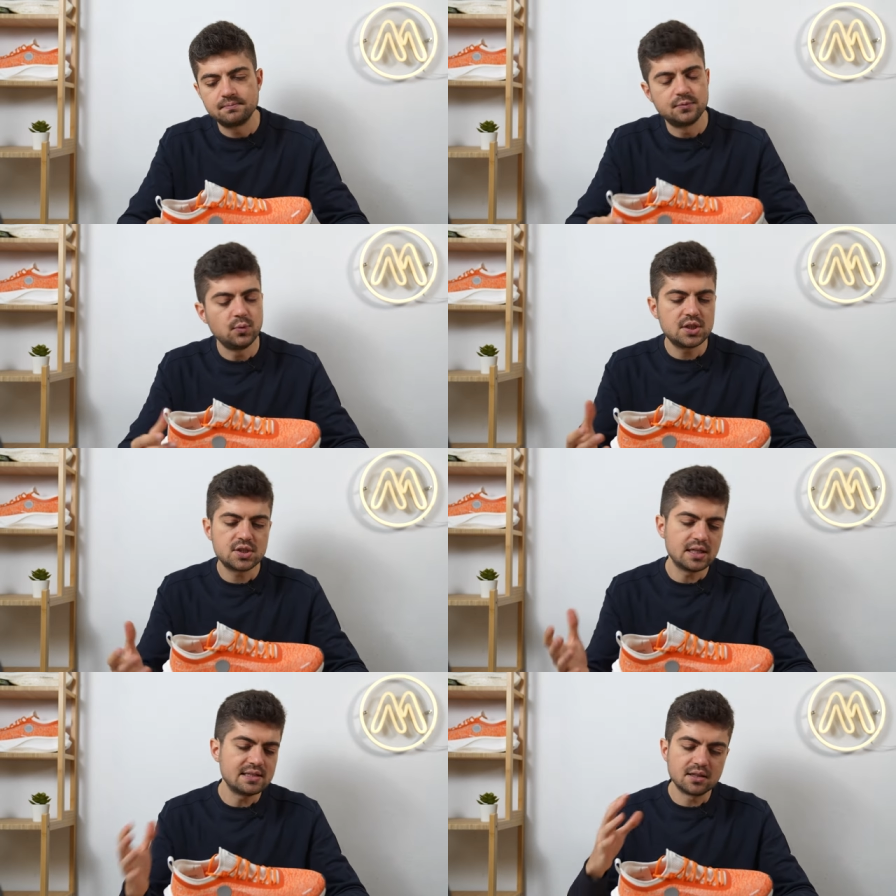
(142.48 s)

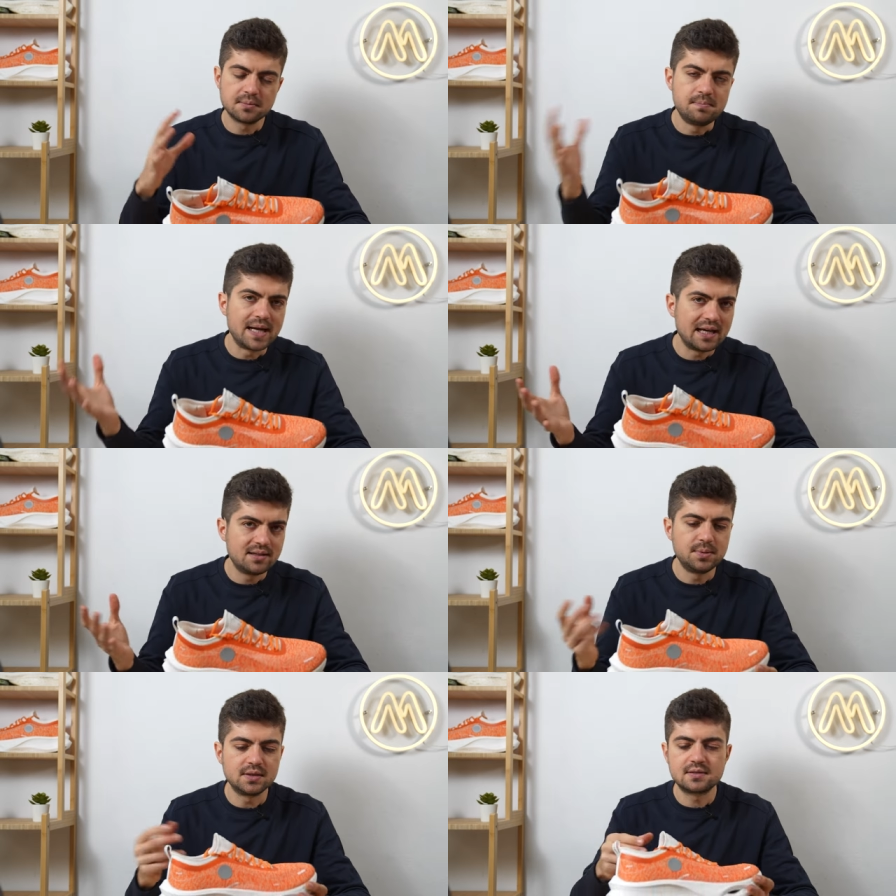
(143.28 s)
which is not
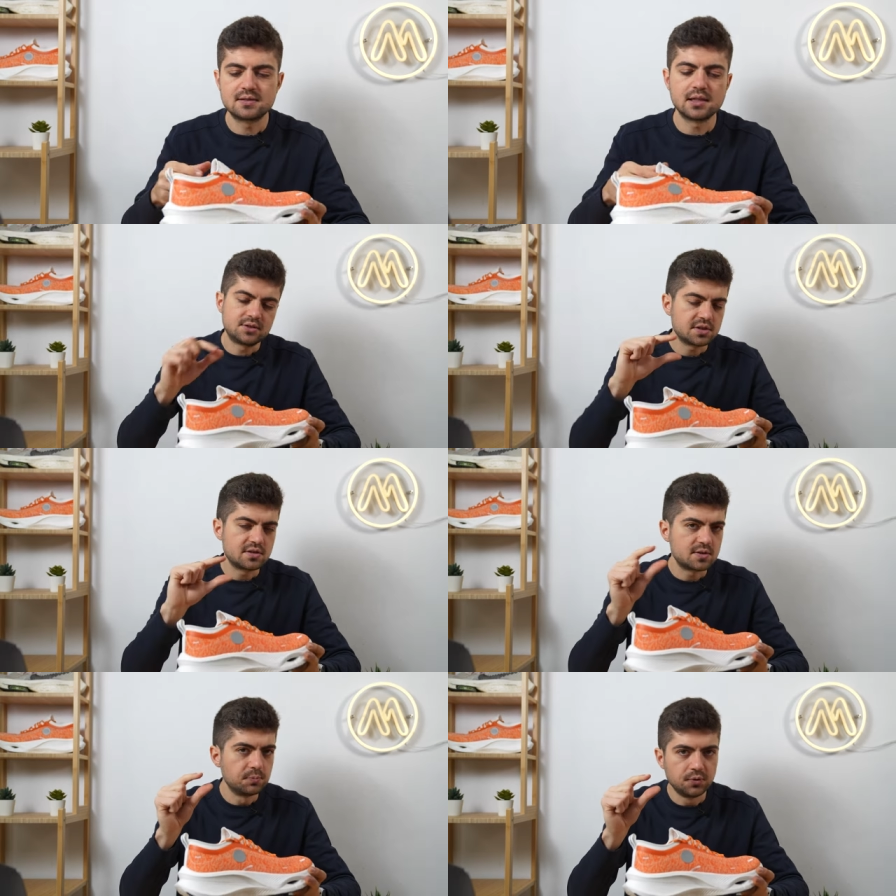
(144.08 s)
bad, but it's just
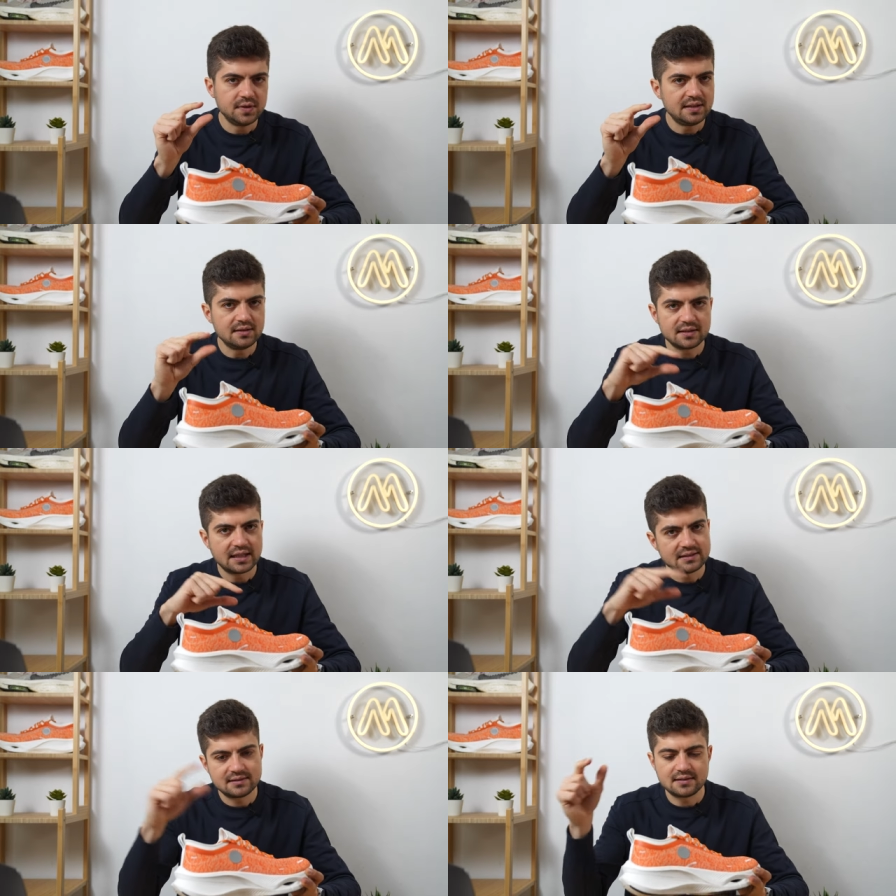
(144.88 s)
a small detail
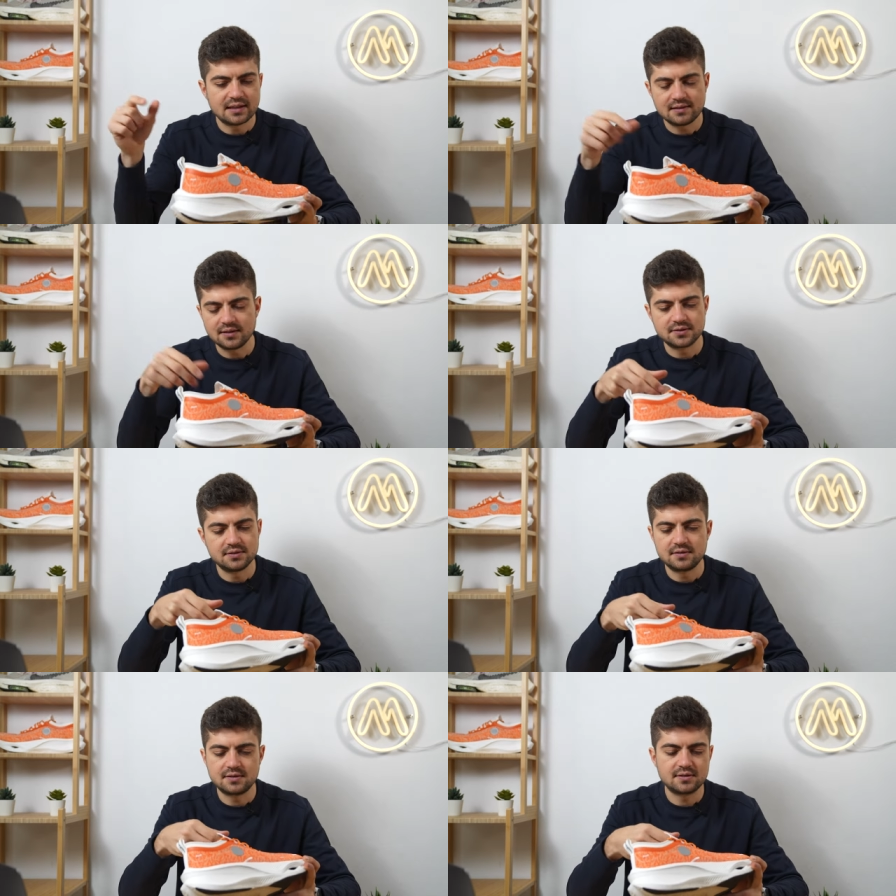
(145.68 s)
that, that
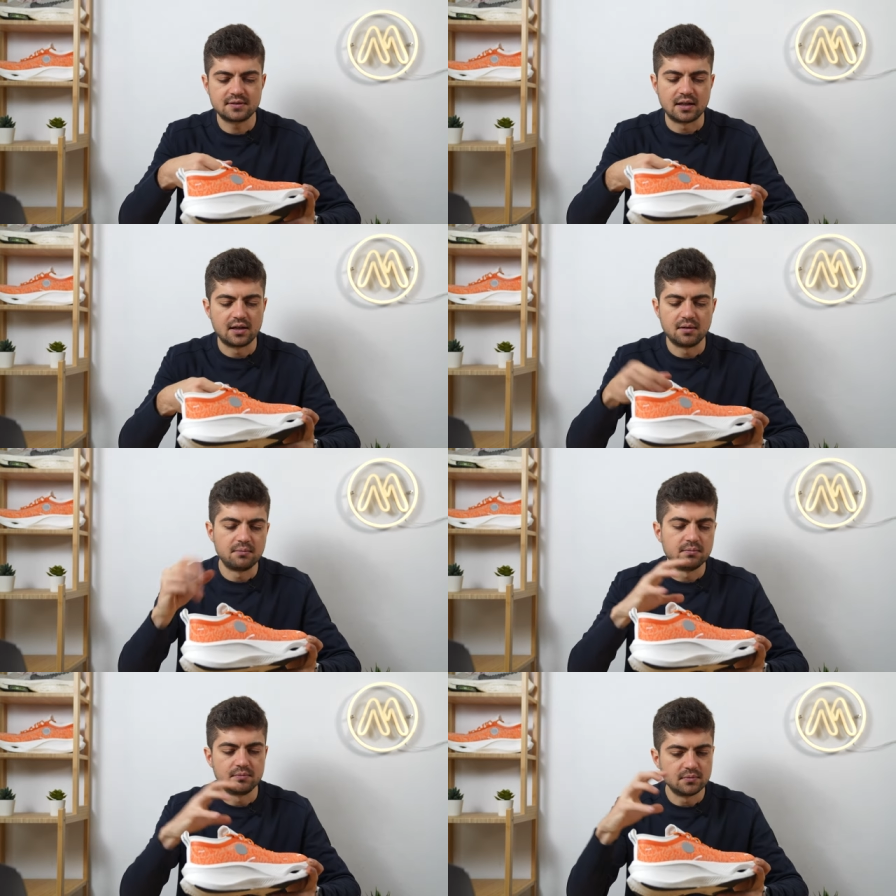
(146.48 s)
doesn't
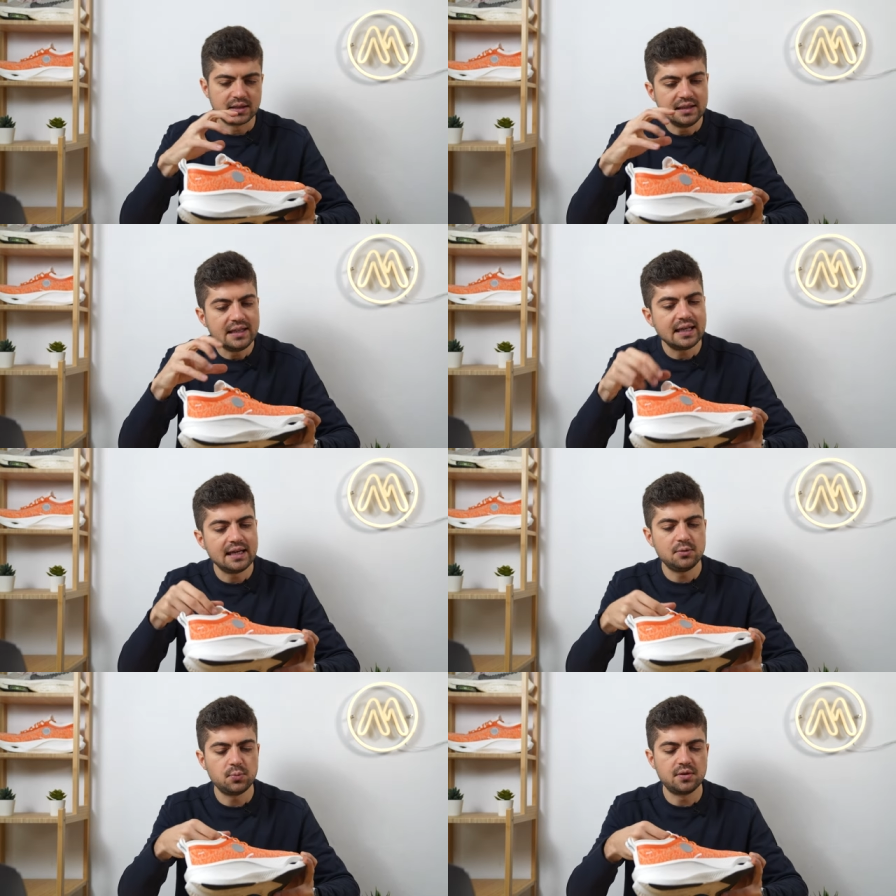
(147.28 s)
um, click
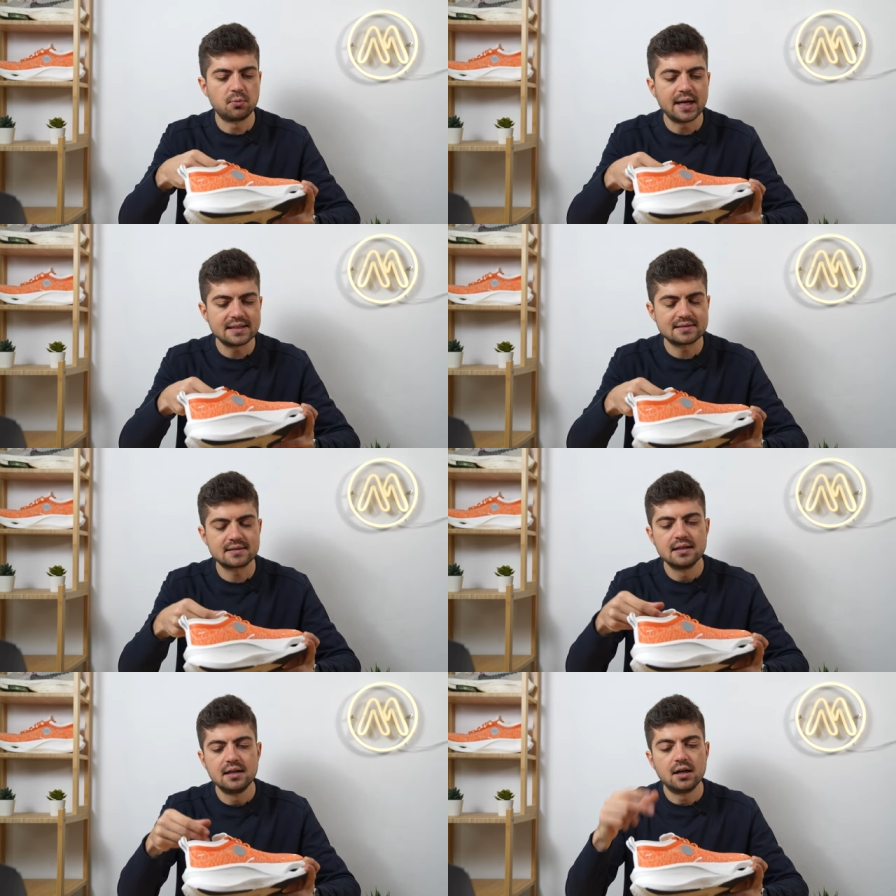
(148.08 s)
in with the
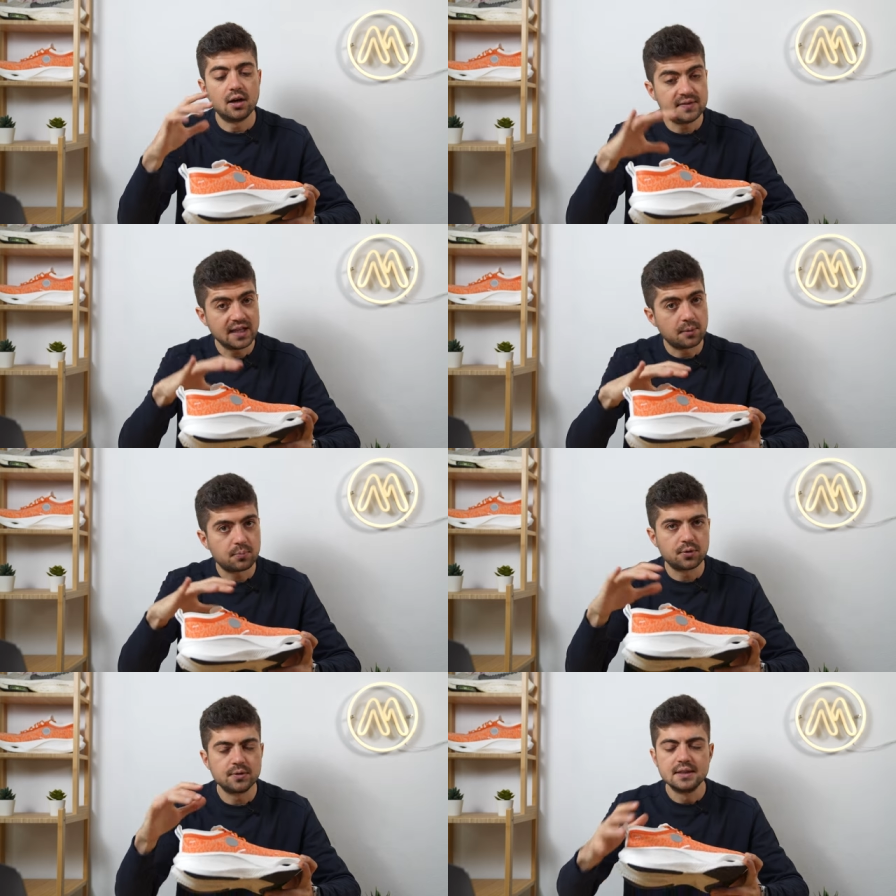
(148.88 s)
rest of the
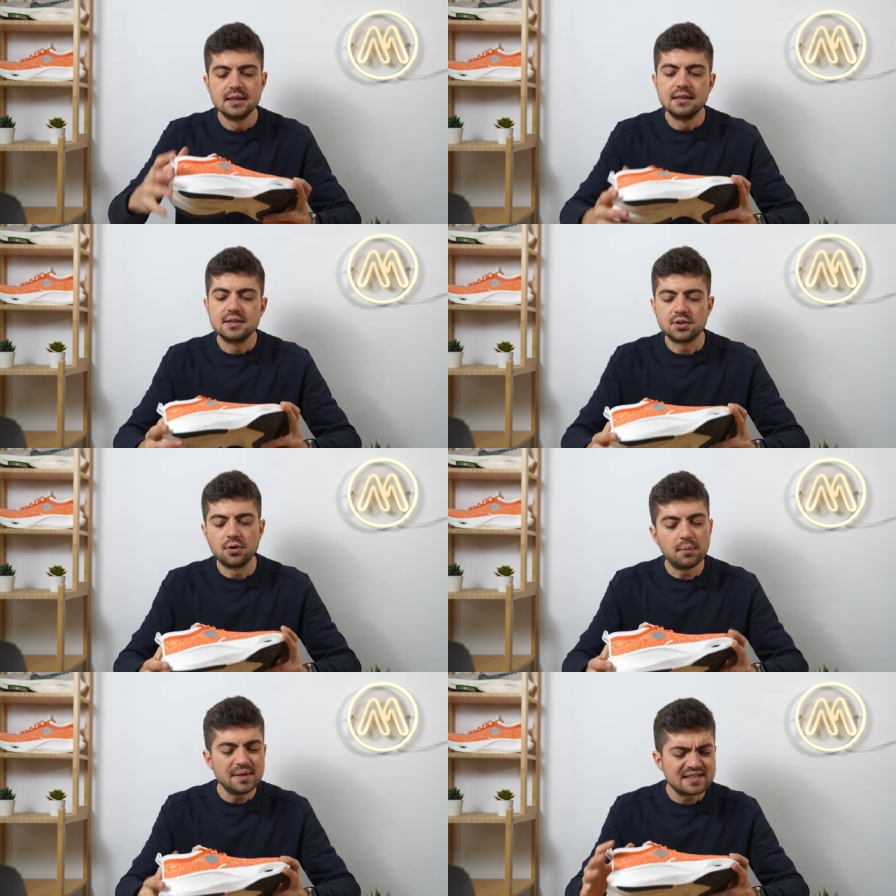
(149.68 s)
upper. So
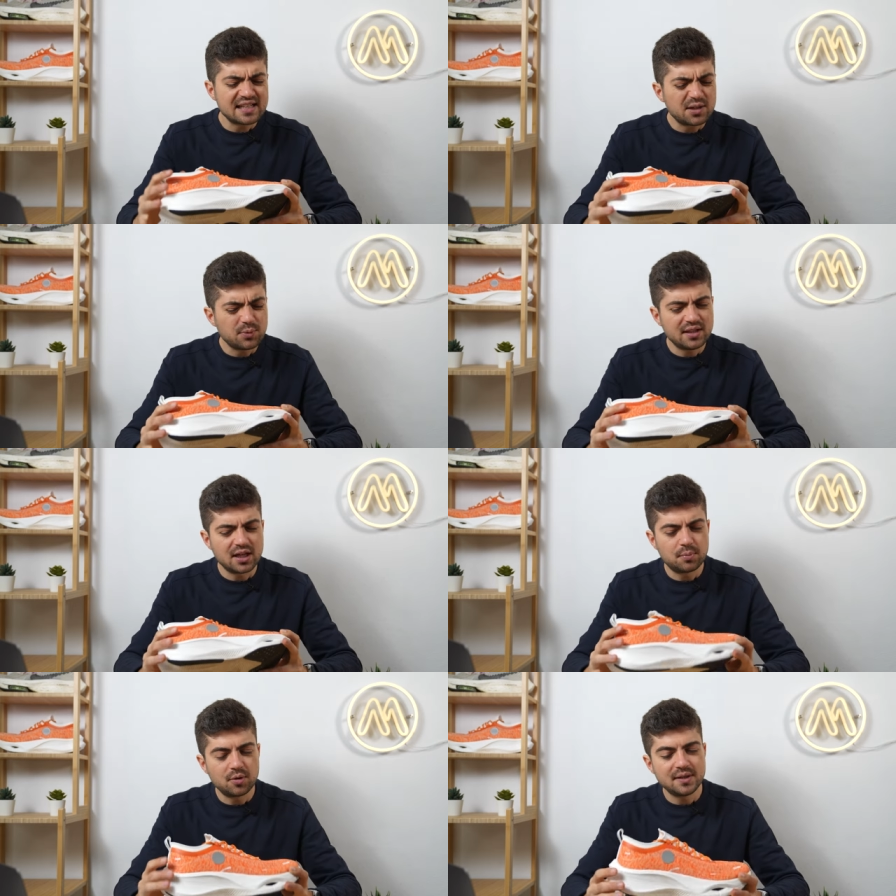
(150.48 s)
a bit sad with the
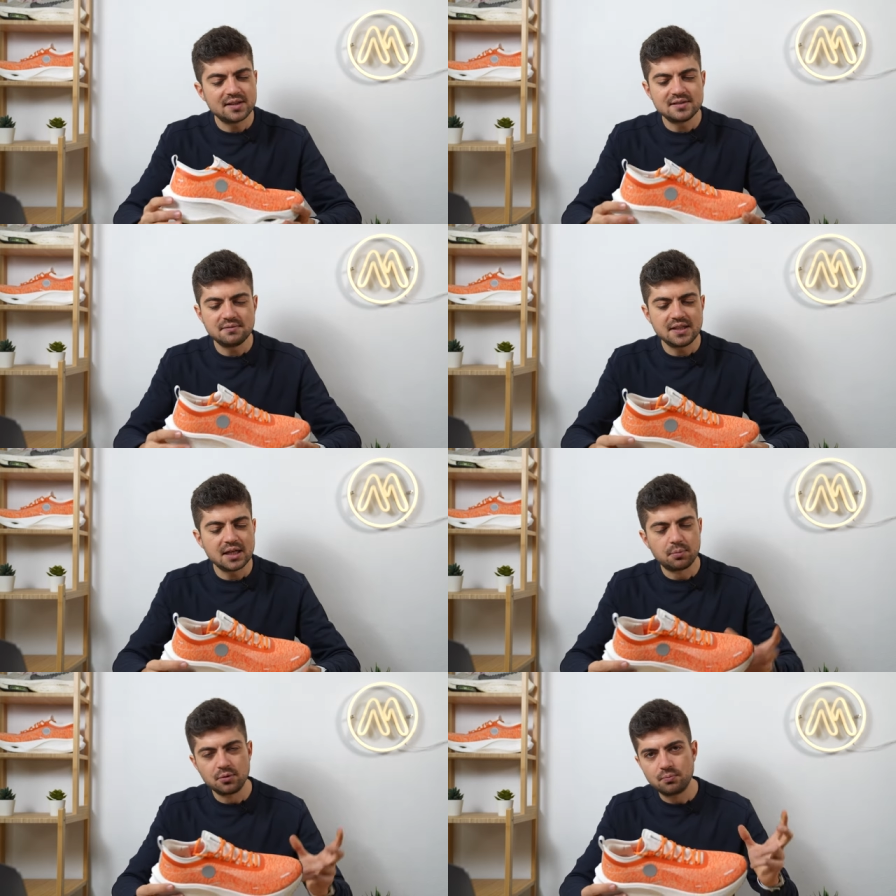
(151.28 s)
upper, because if the
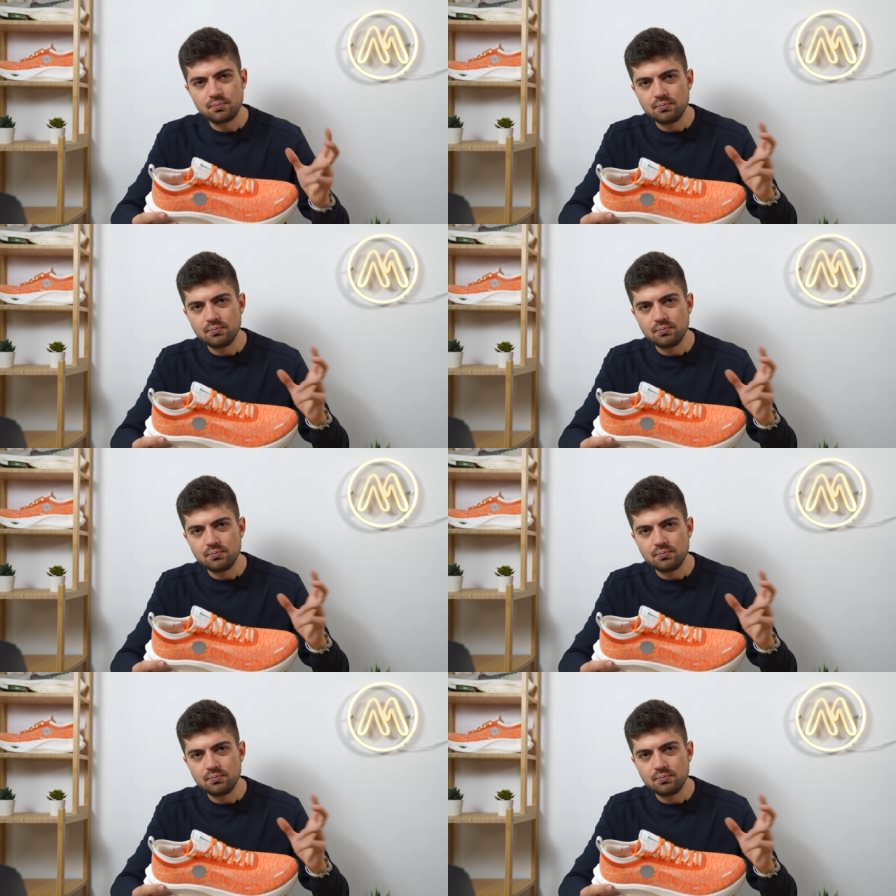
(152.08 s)
upper